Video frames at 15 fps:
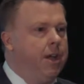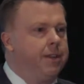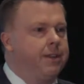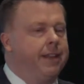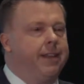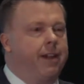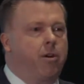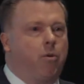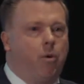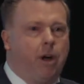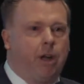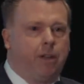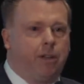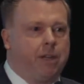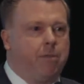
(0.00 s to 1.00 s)
then the
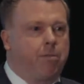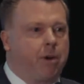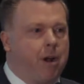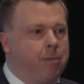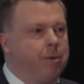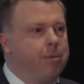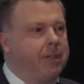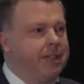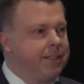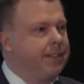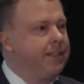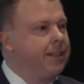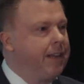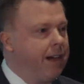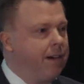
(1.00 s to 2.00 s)
quality probably
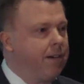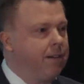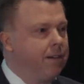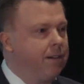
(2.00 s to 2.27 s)
isn't there.